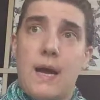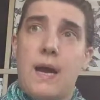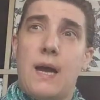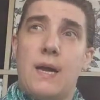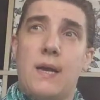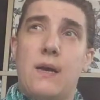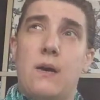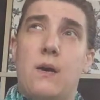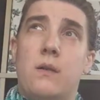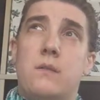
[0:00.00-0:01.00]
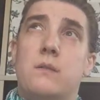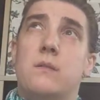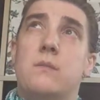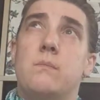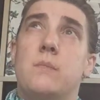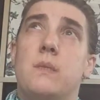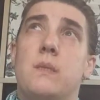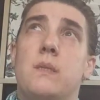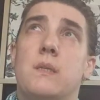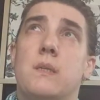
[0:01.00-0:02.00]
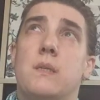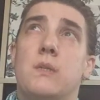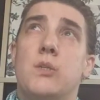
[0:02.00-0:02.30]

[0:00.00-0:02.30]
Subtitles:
I got me